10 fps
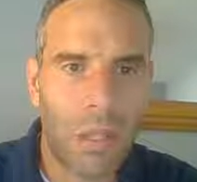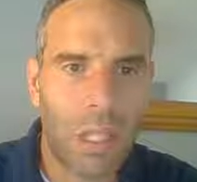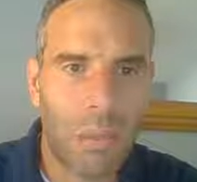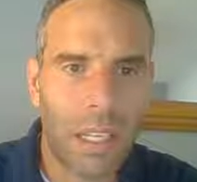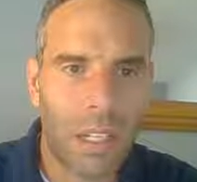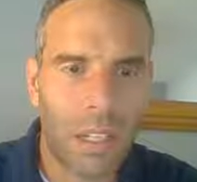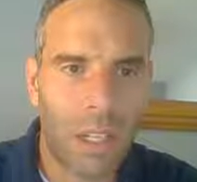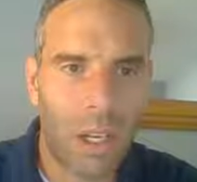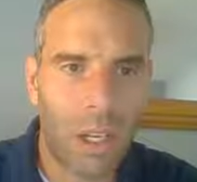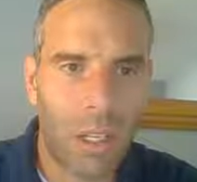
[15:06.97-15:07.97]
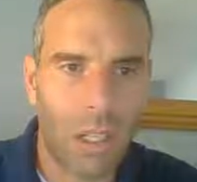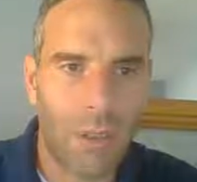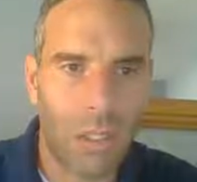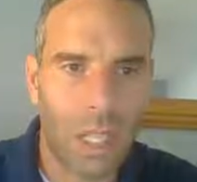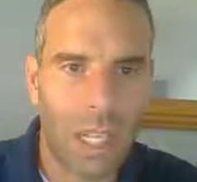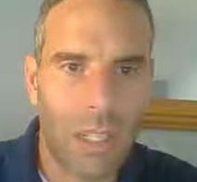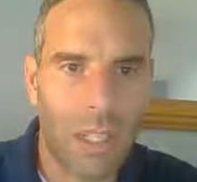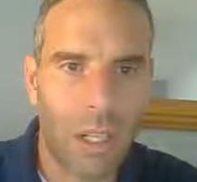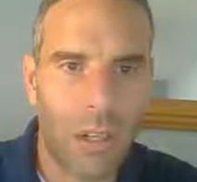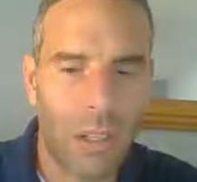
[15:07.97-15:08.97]
it will appear in all of those
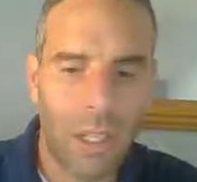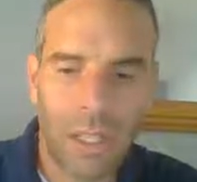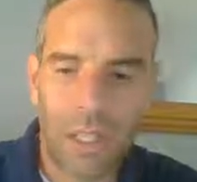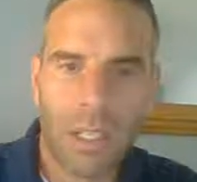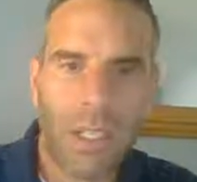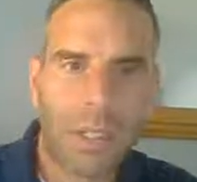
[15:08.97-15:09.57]
lines. So